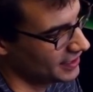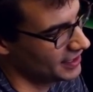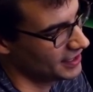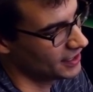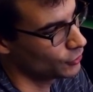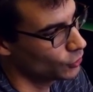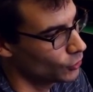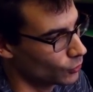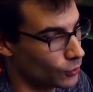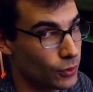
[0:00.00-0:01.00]

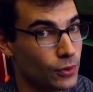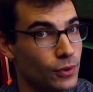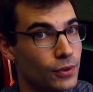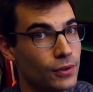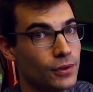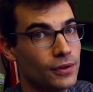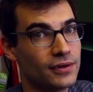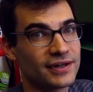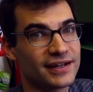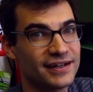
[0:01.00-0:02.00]

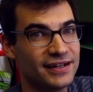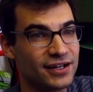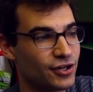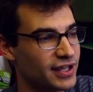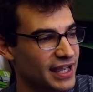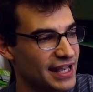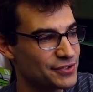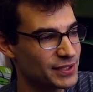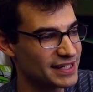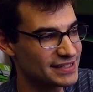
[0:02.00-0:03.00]

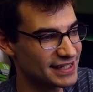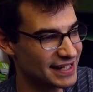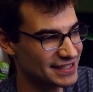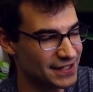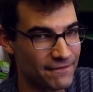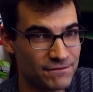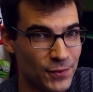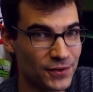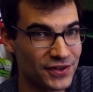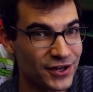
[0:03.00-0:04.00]
K26
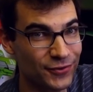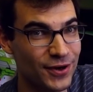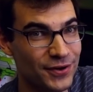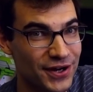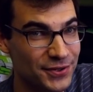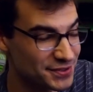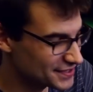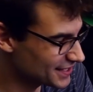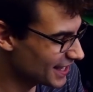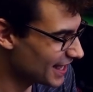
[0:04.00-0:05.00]
for the
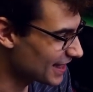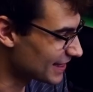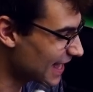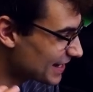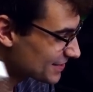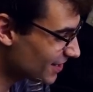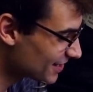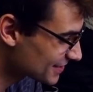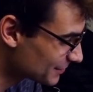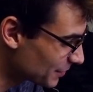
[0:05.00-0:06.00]
Kronos. That is
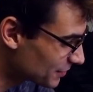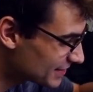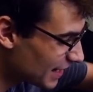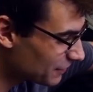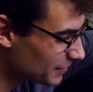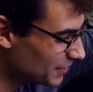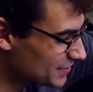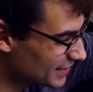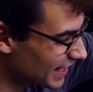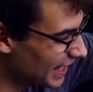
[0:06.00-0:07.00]
awesome. We will definitely be
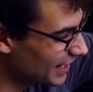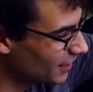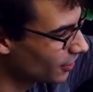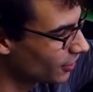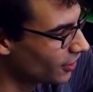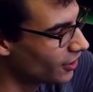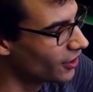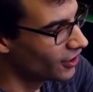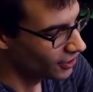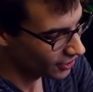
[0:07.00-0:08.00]
using that.
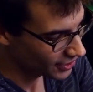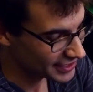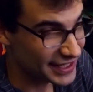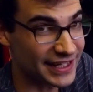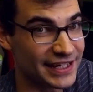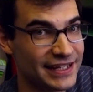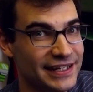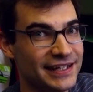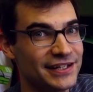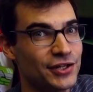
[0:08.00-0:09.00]

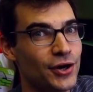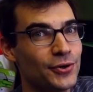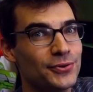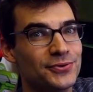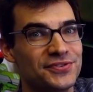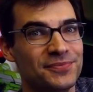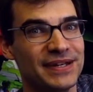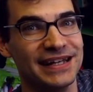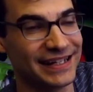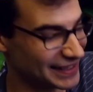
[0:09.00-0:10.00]
He knows
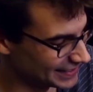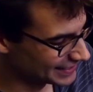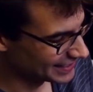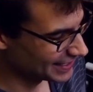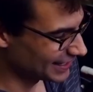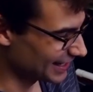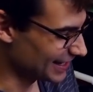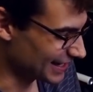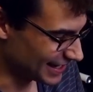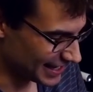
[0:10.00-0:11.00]
me.
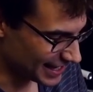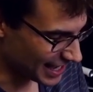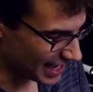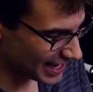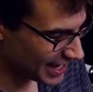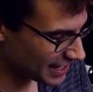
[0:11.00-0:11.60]
I